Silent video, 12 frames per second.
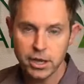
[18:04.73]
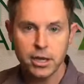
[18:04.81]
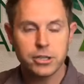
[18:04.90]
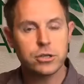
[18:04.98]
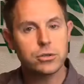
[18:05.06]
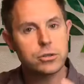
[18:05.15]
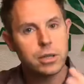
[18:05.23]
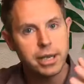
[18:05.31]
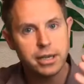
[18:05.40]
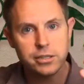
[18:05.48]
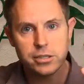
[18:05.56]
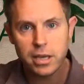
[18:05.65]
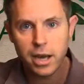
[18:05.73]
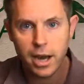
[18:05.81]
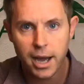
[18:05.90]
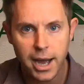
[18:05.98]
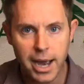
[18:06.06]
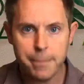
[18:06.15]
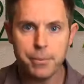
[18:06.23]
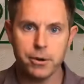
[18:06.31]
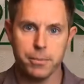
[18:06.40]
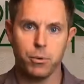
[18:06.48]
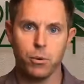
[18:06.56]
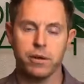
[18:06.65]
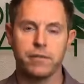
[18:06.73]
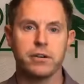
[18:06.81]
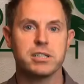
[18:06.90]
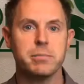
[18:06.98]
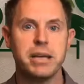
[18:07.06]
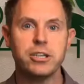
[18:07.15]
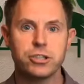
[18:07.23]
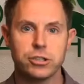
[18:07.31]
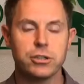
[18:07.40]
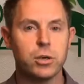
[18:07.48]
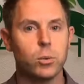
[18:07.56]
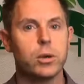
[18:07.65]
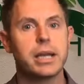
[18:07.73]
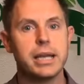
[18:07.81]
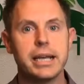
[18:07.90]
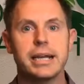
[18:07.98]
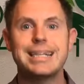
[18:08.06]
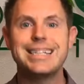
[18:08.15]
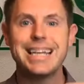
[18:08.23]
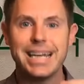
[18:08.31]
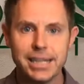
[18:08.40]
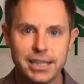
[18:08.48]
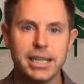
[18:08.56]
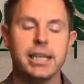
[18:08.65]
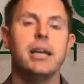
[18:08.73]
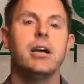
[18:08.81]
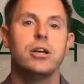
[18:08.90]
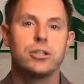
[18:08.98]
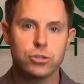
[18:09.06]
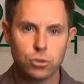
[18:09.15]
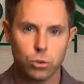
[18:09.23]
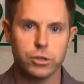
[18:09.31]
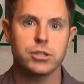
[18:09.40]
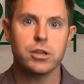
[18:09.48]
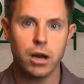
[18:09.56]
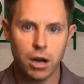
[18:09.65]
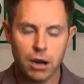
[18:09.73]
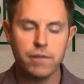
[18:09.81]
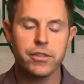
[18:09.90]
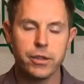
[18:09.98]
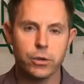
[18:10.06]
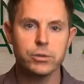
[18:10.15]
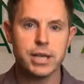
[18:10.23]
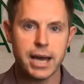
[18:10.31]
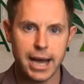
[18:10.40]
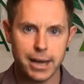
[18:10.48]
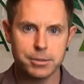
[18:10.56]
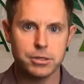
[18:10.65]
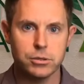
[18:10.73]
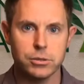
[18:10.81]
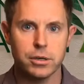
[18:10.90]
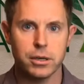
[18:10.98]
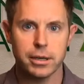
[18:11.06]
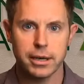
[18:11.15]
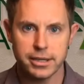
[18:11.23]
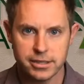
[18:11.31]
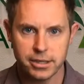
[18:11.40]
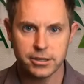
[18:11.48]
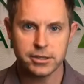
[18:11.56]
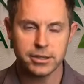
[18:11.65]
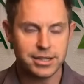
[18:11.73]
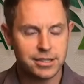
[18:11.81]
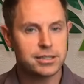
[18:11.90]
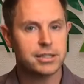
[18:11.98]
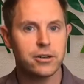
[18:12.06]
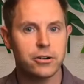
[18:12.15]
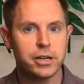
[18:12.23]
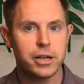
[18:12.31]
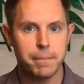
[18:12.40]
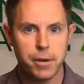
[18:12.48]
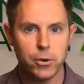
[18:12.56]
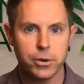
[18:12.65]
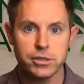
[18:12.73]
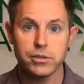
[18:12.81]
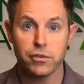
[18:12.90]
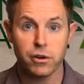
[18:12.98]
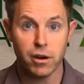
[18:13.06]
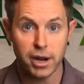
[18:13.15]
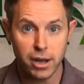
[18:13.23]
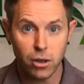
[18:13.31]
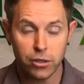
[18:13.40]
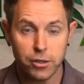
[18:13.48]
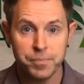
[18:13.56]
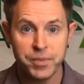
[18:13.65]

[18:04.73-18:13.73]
So it is hyper important for us to make sure that we're getting a daily source of those absolute necessary components for our health.